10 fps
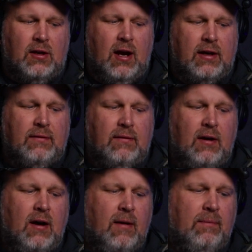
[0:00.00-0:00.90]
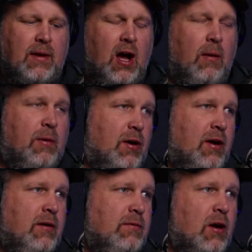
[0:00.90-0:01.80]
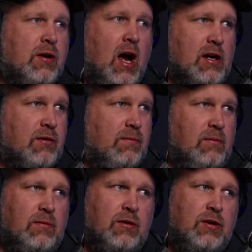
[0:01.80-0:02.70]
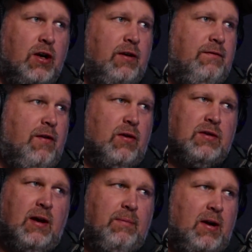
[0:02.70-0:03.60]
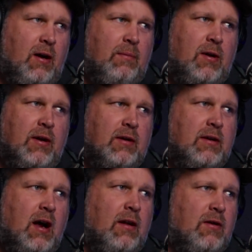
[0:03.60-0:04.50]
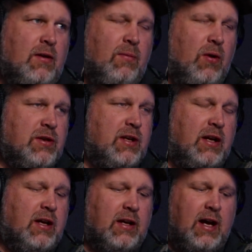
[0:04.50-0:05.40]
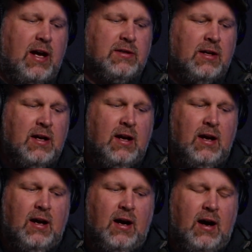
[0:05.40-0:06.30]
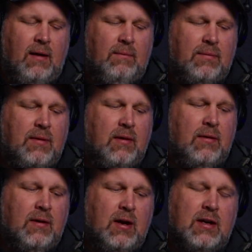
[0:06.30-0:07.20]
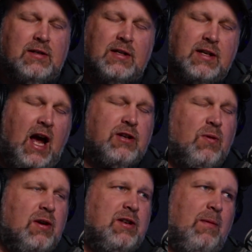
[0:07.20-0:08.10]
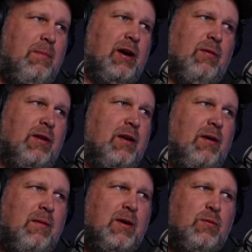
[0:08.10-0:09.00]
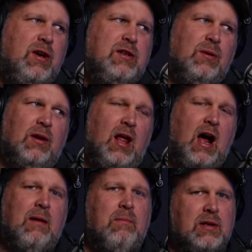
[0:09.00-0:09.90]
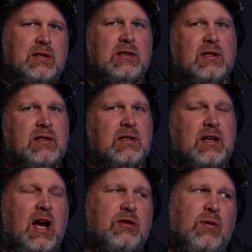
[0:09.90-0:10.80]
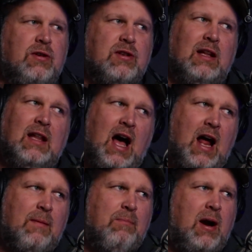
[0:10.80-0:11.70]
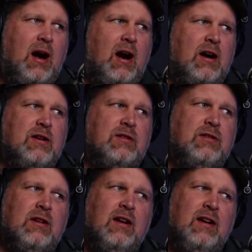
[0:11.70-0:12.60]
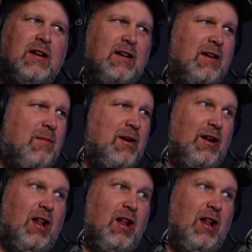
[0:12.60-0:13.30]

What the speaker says: are like Alberta. You know, got good folks up in Alberta. Kyler and the boys, they kick ass. Saskatchewan's our big one, though. Yeah. I mean, we do a lot of business in Saskatchewan. There's a lot of bears. I mean, a